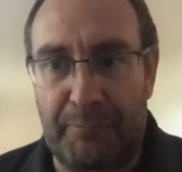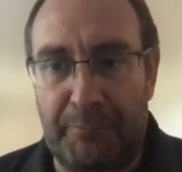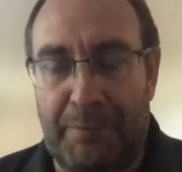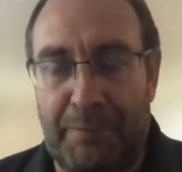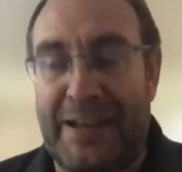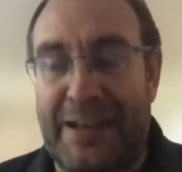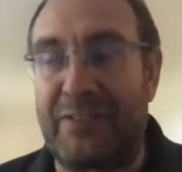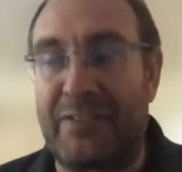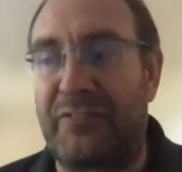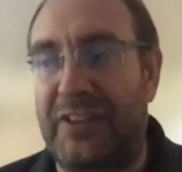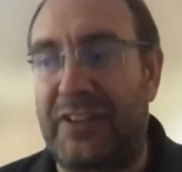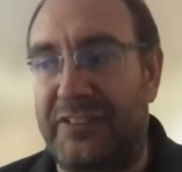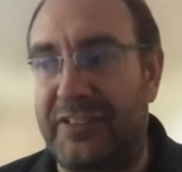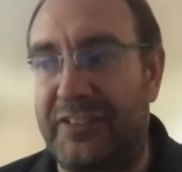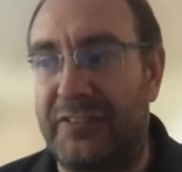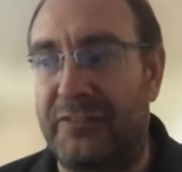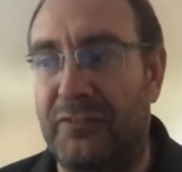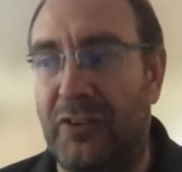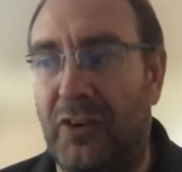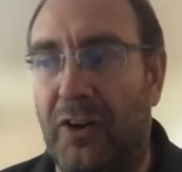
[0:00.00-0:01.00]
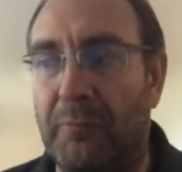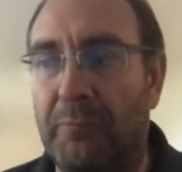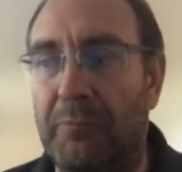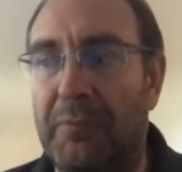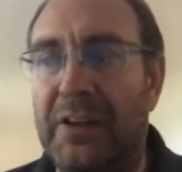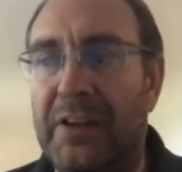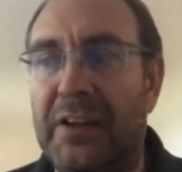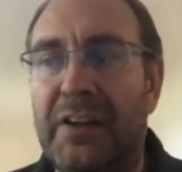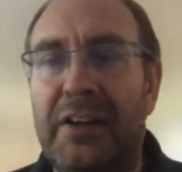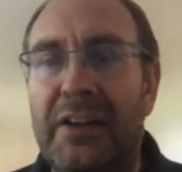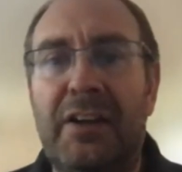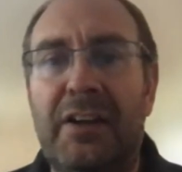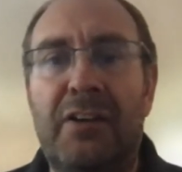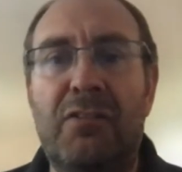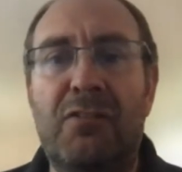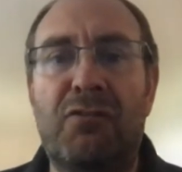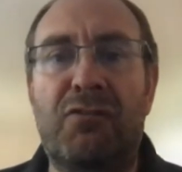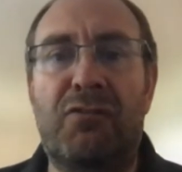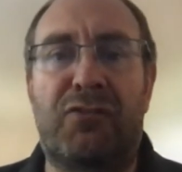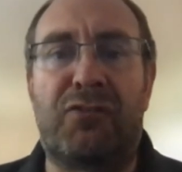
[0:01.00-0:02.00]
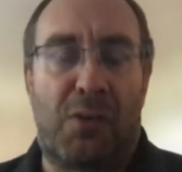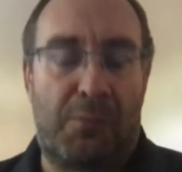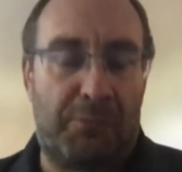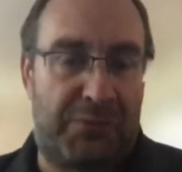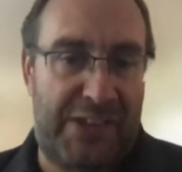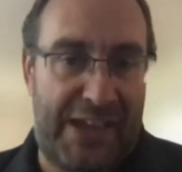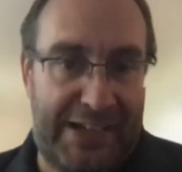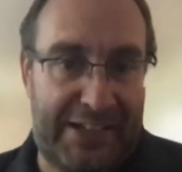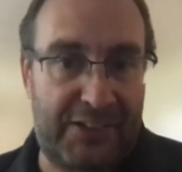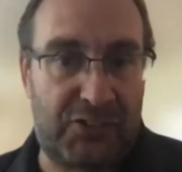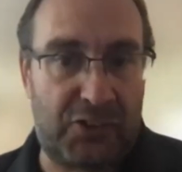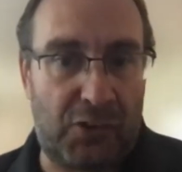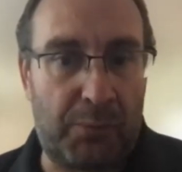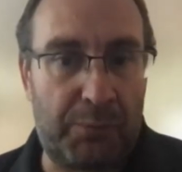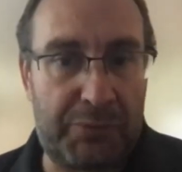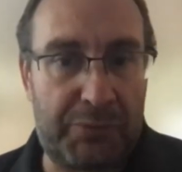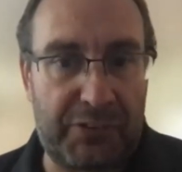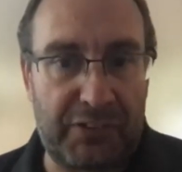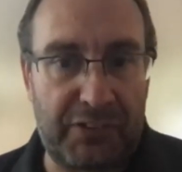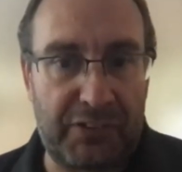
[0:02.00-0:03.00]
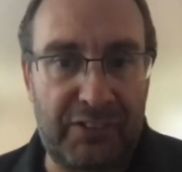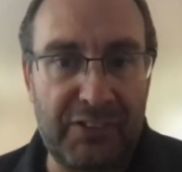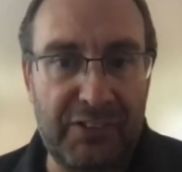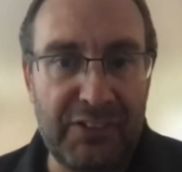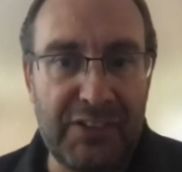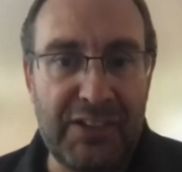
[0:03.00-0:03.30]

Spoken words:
benefited from tech adoption.